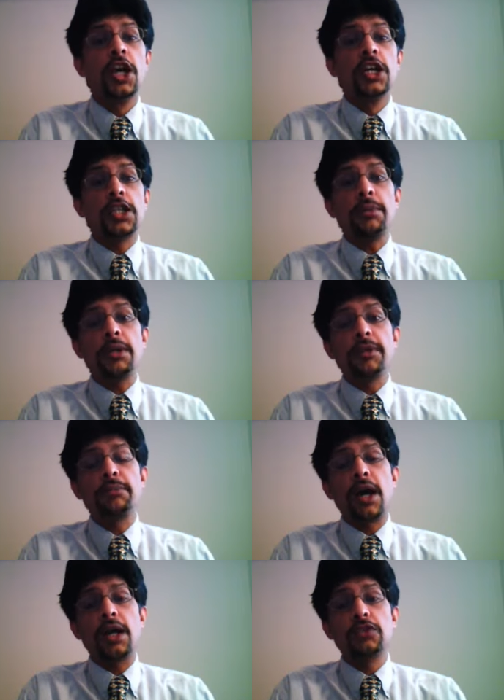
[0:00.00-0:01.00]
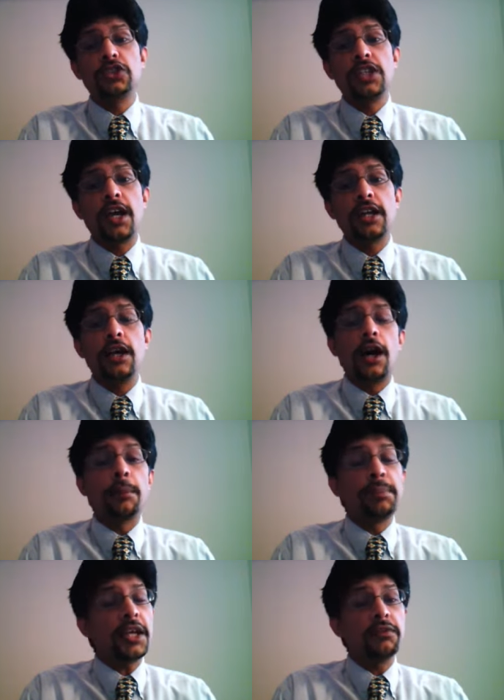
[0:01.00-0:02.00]
Tamim Iqbal was there uh,
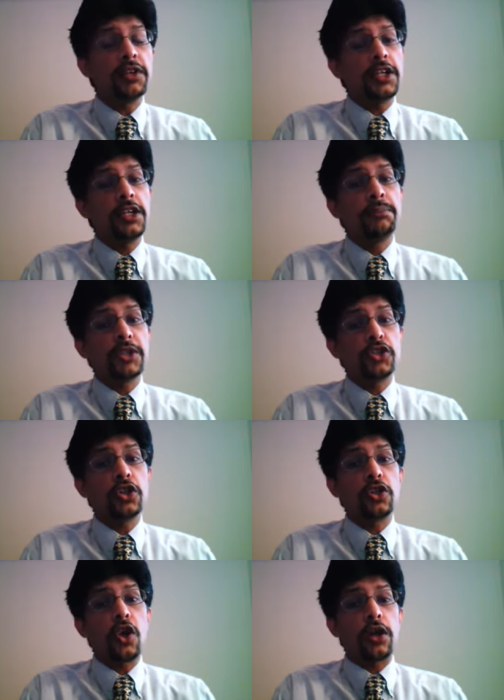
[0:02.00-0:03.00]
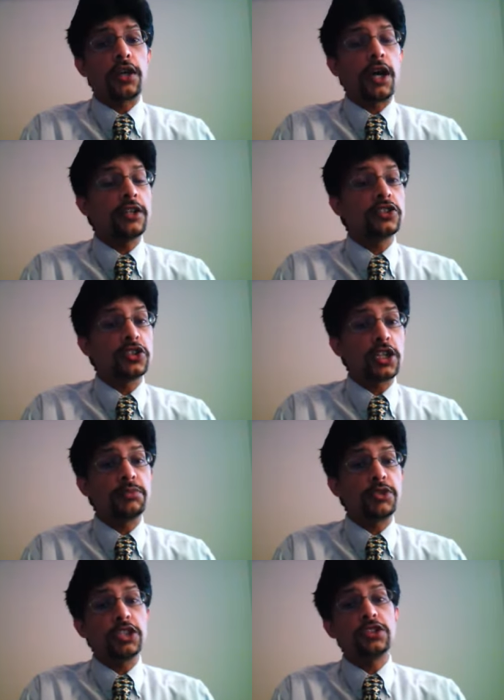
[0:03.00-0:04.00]
playing a very mature knock. Uh, under the
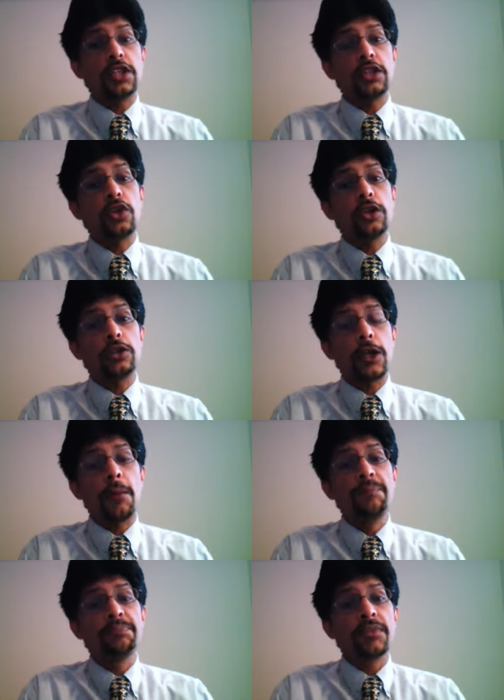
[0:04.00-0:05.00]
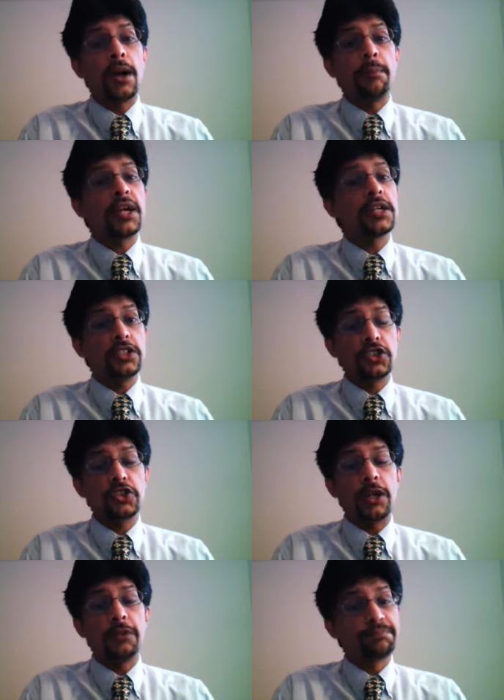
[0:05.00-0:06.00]
circumstances, I thought um, uh,
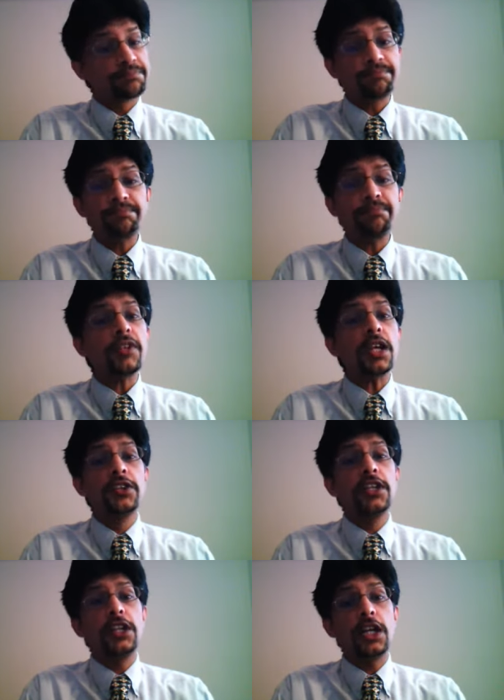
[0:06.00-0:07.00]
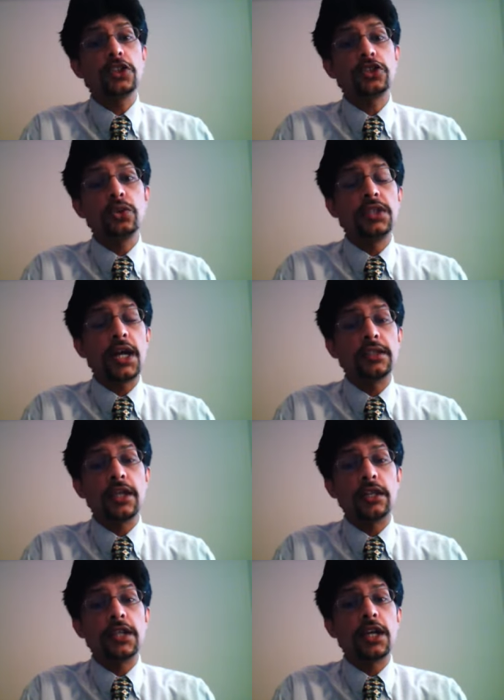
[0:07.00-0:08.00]
Bangladesh um, really understood that
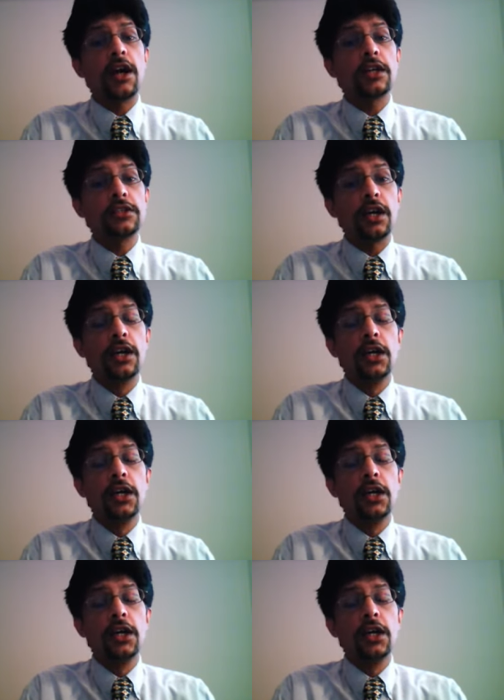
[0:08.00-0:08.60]
uh, they can't uh,